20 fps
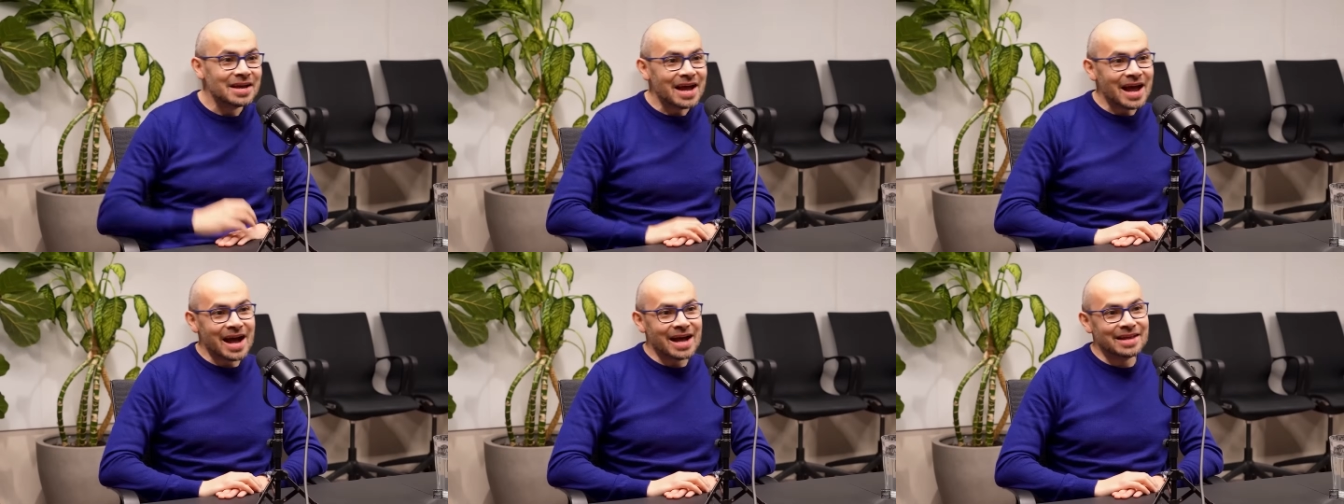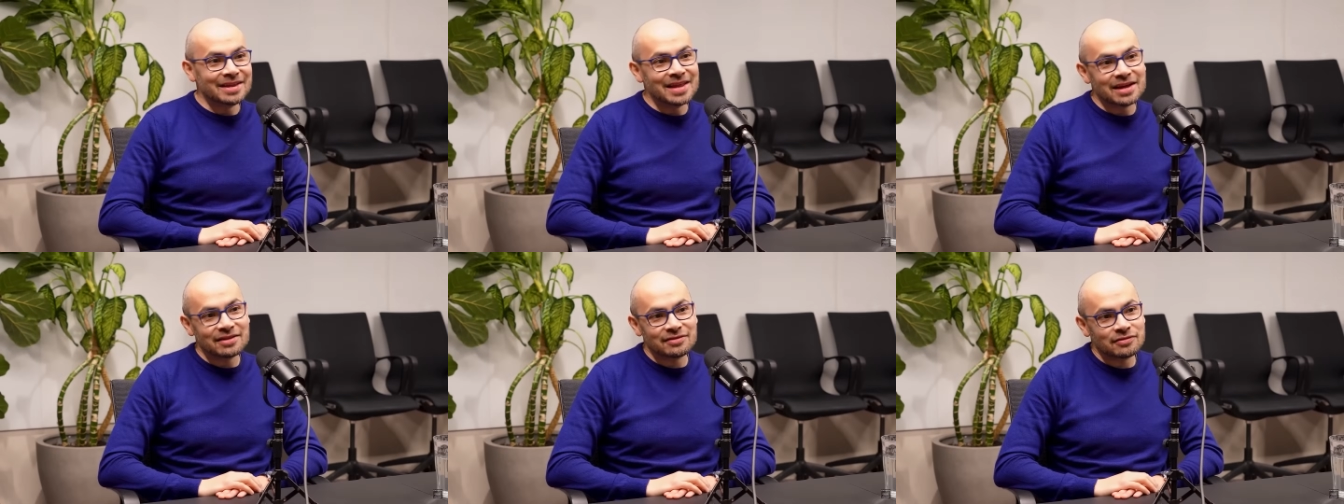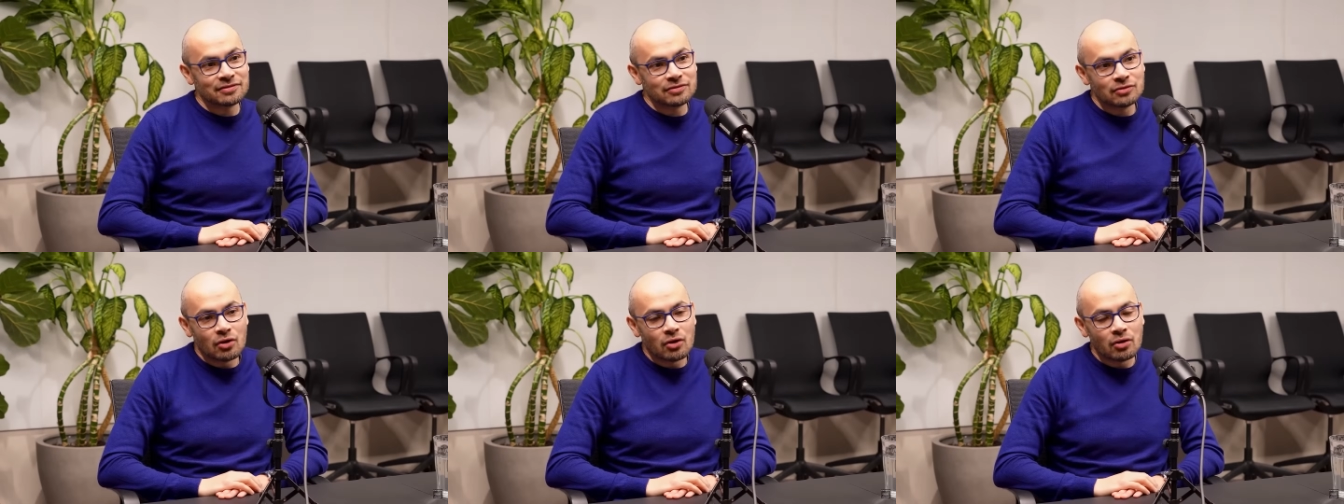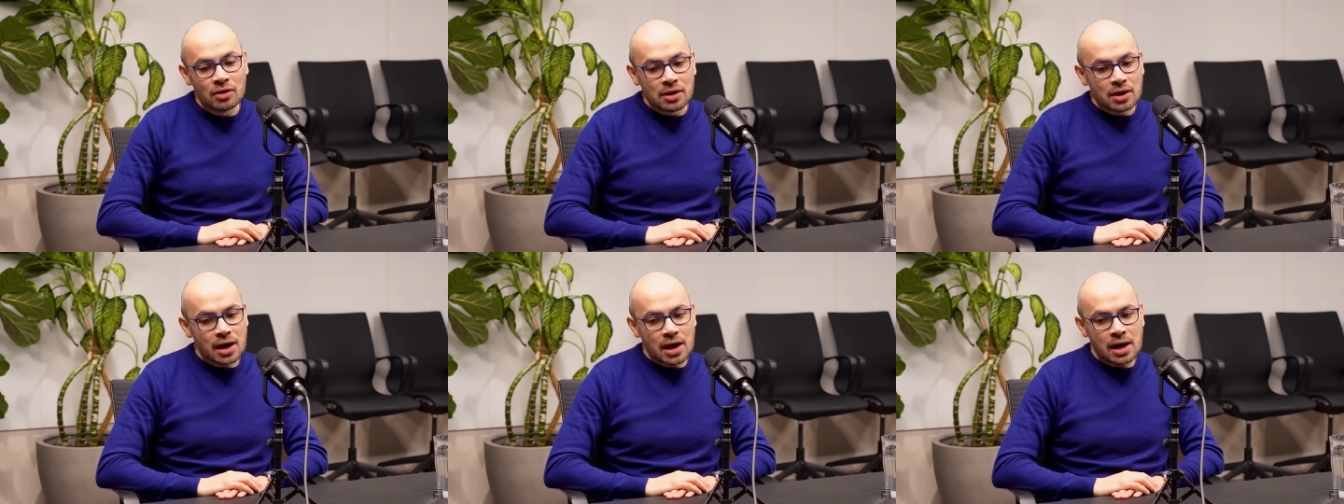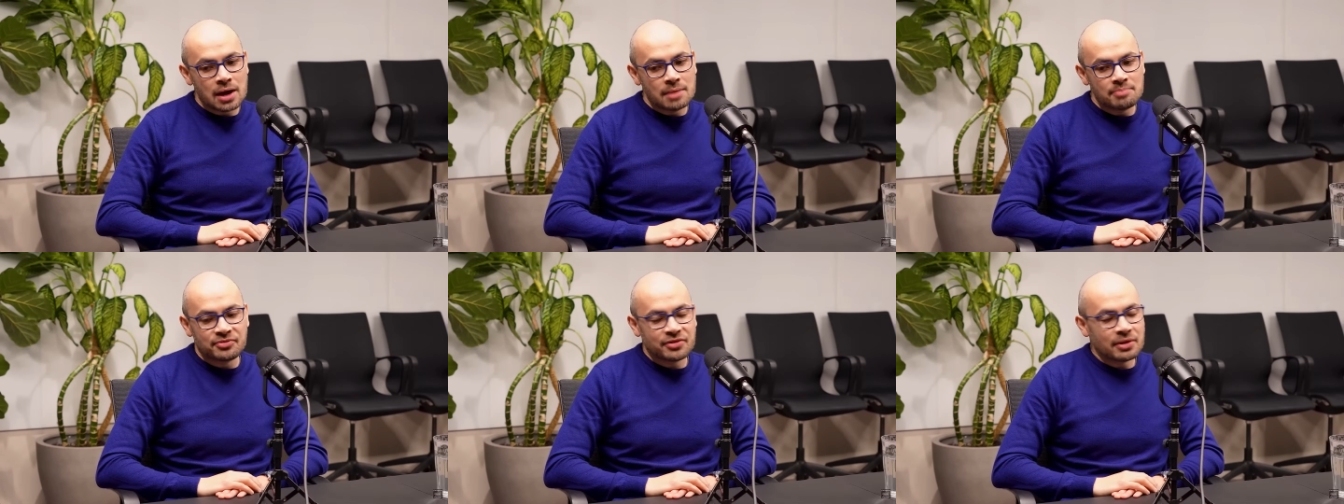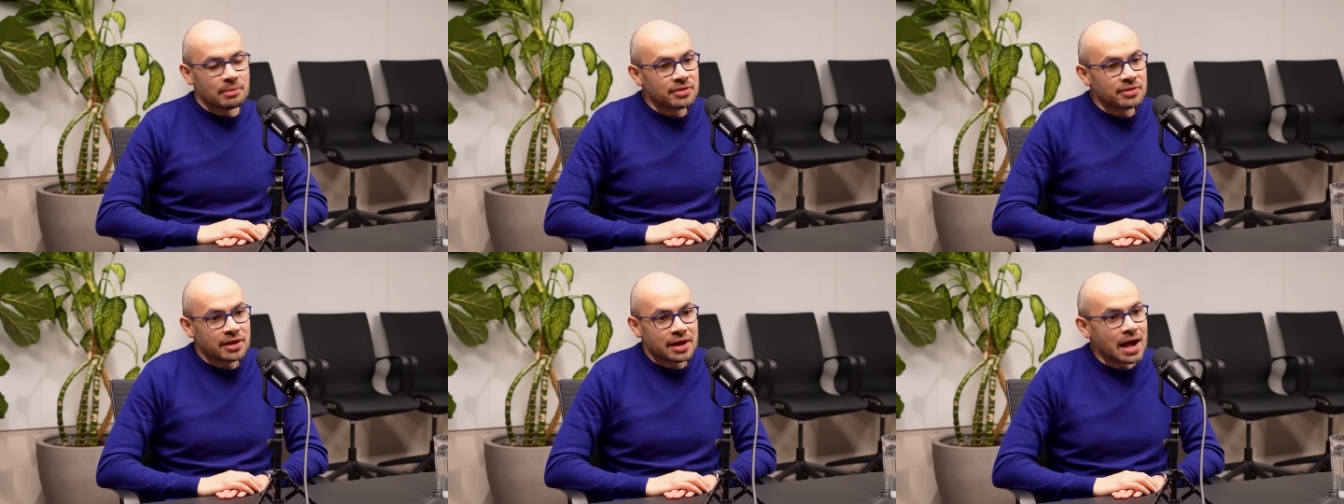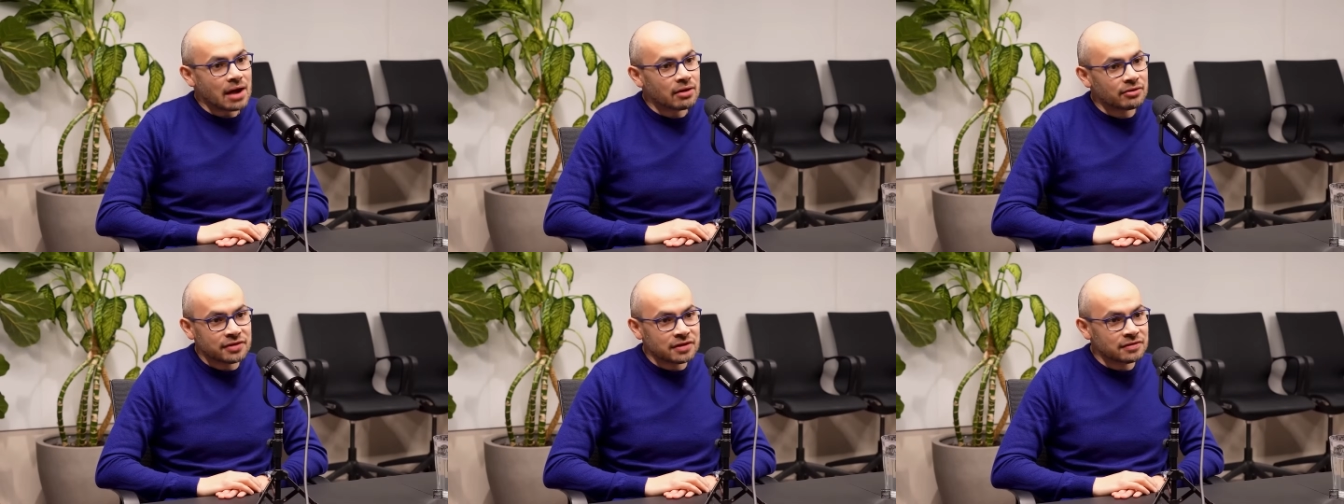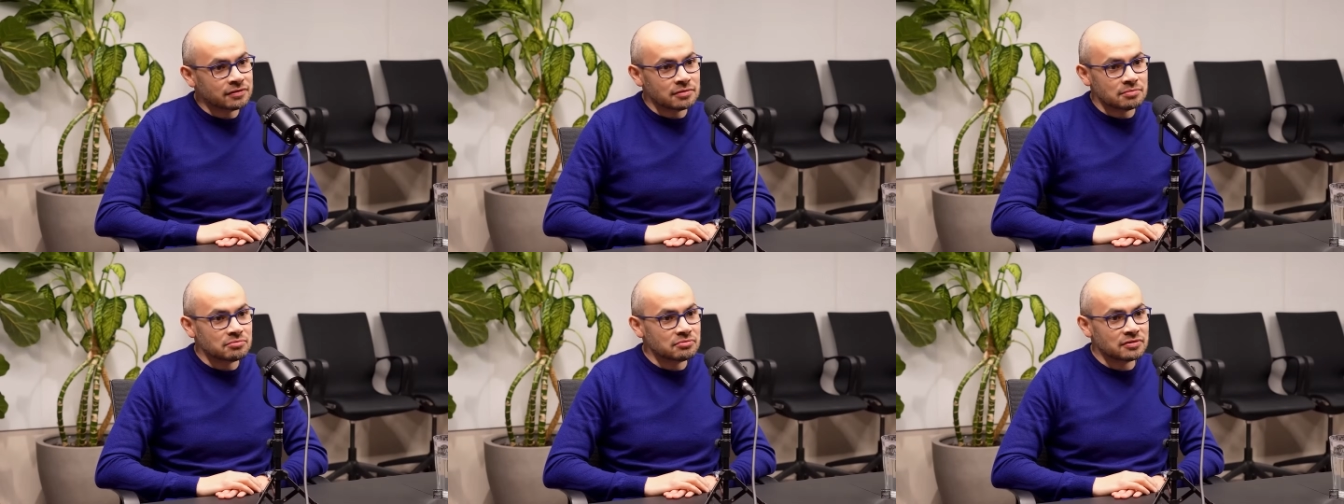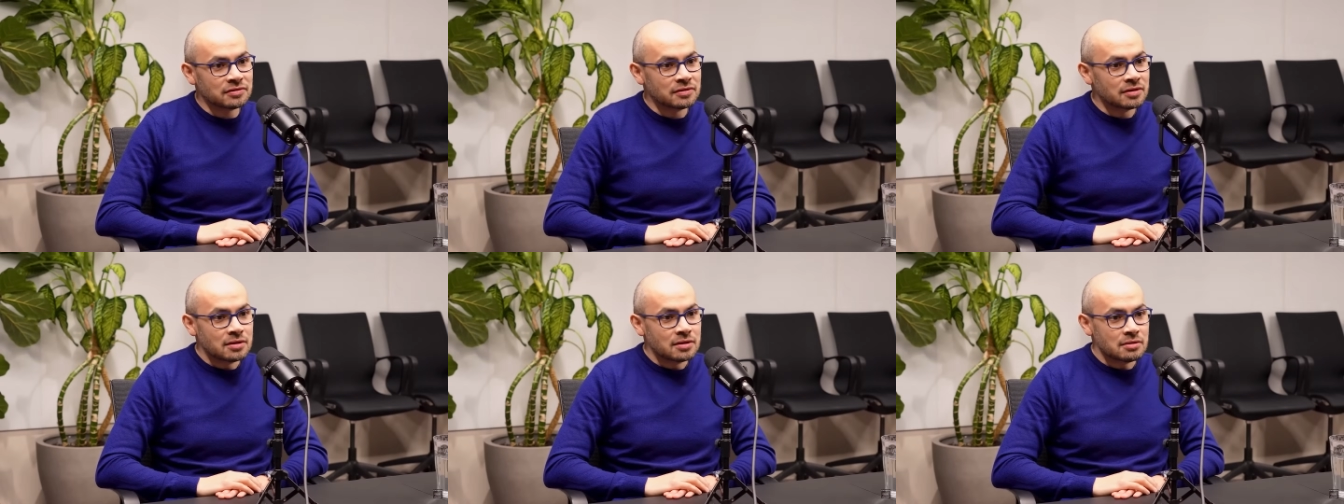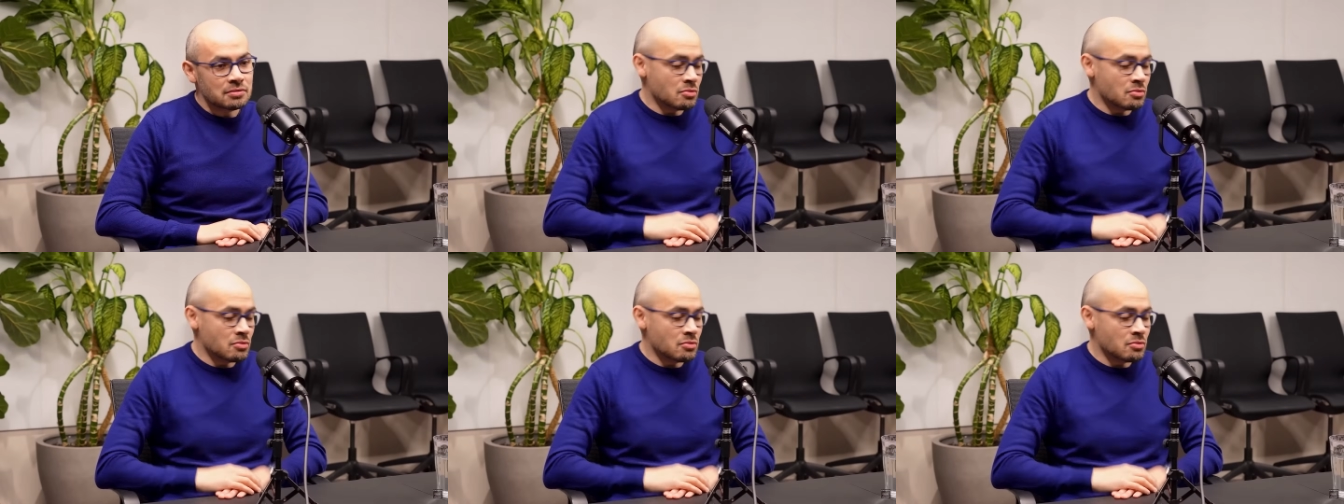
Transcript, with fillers: And that's not um, something our systems,